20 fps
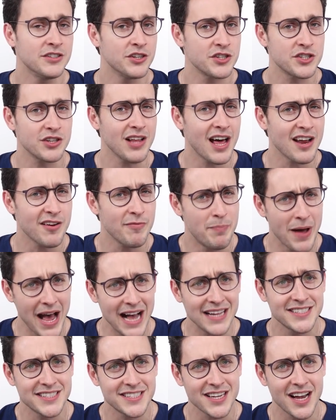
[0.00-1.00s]
There's a lot of
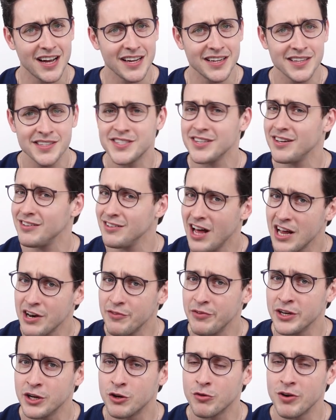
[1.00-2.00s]
bad science, a lot
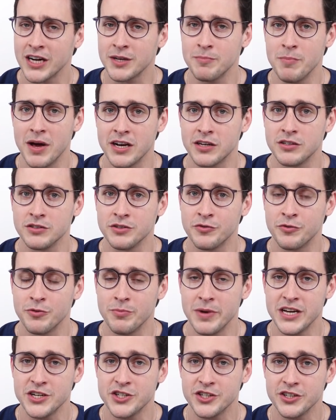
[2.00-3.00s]
of incorrect medical
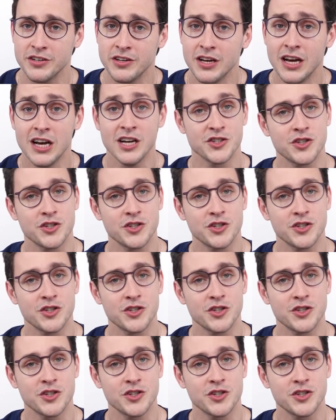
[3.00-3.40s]
information.